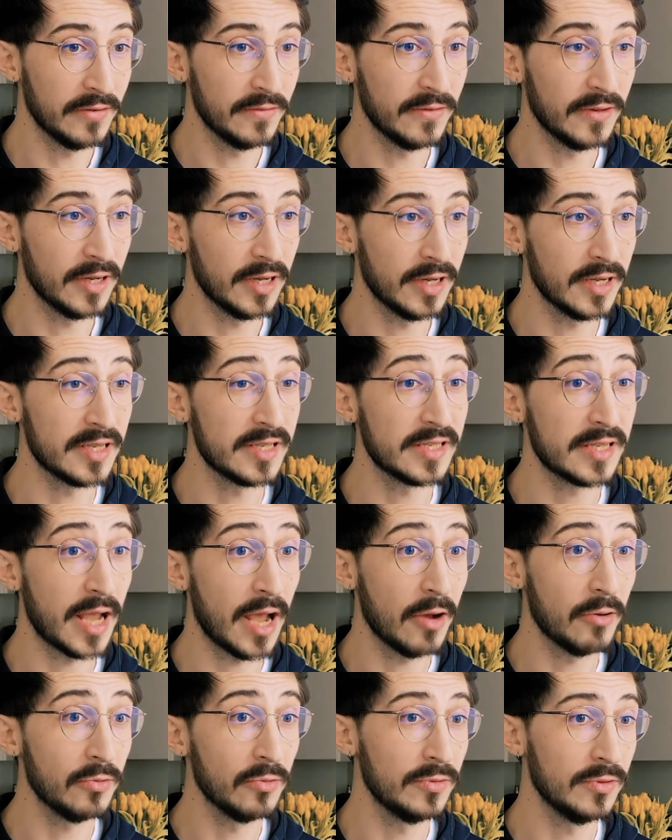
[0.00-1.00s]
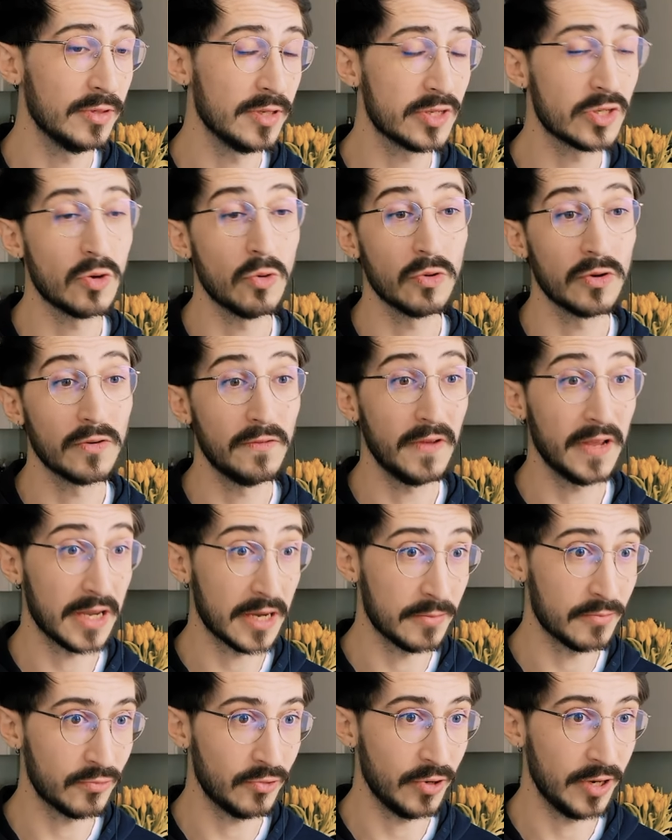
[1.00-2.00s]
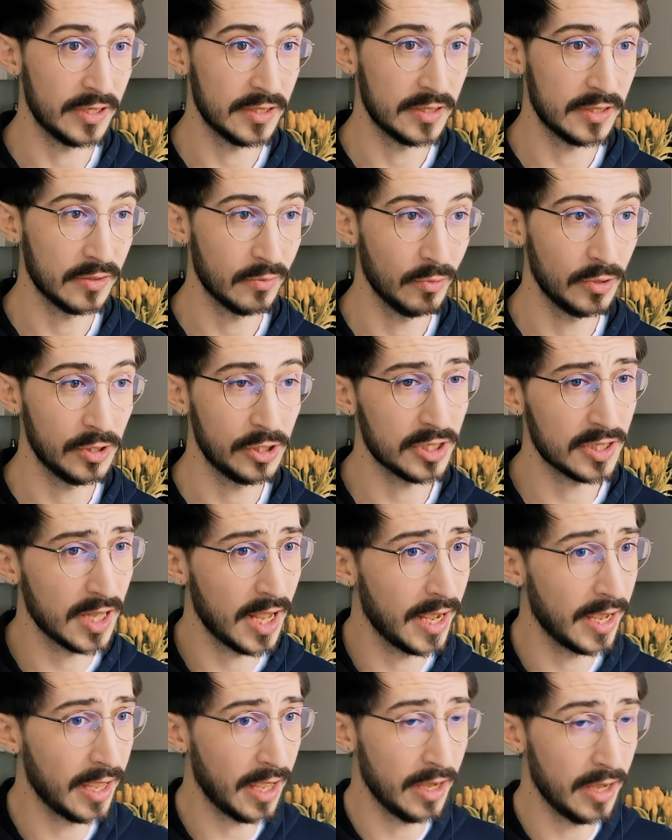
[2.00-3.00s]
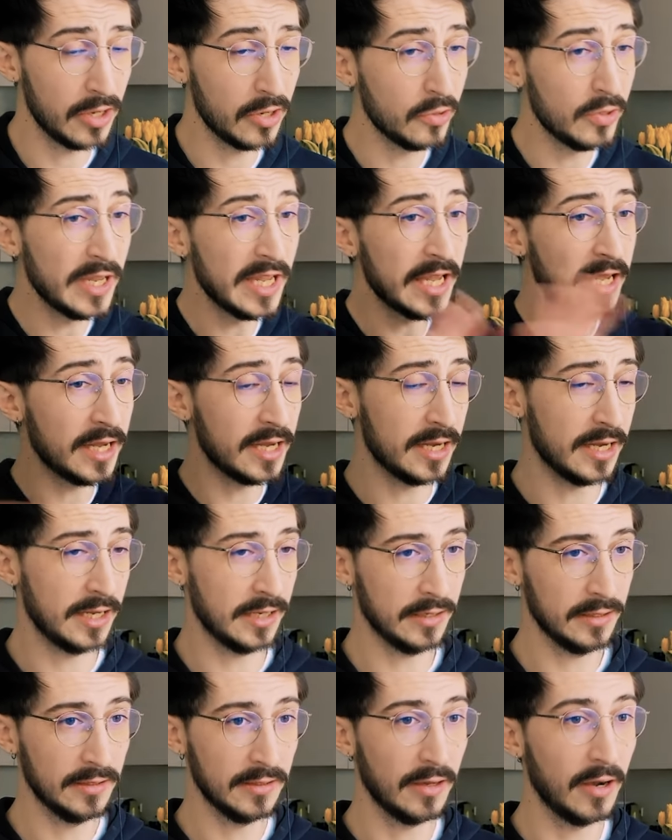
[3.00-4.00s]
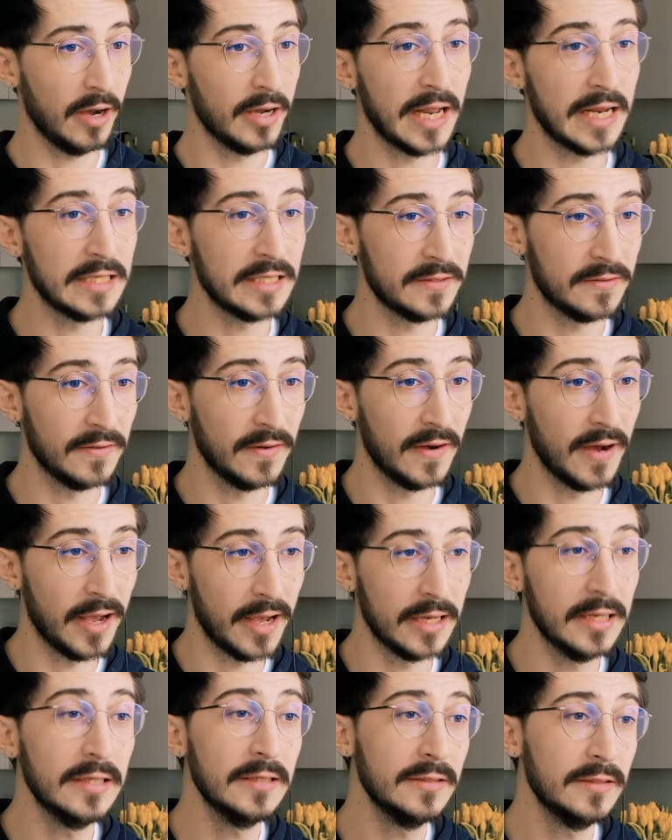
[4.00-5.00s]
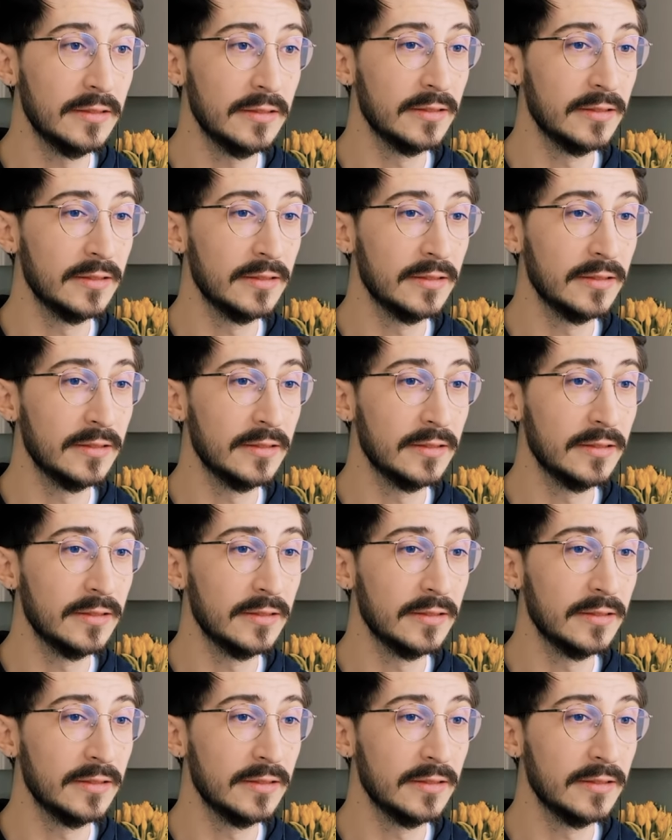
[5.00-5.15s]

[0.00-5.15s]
of a sound song fingerprint, which is like a unique identifier.